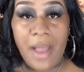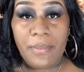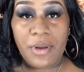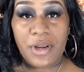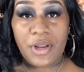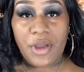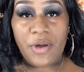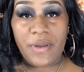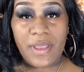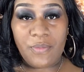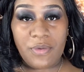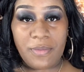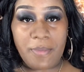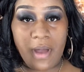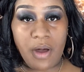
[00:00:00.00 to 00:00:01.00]
I'm going to go
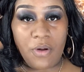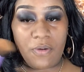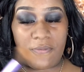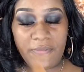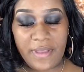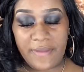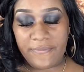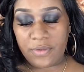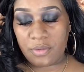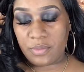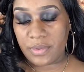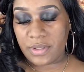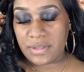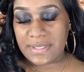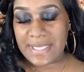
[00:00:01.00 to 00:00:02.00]
in with my Old Faithful
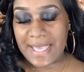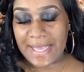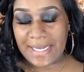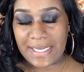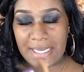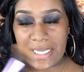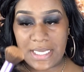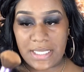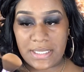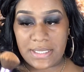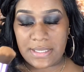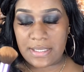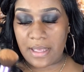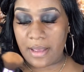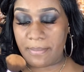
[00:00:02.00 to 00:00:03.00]
Real
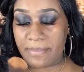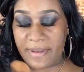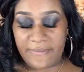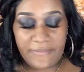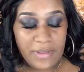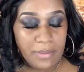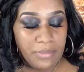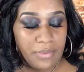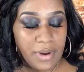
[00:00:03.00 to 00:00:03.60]
Techniques buffing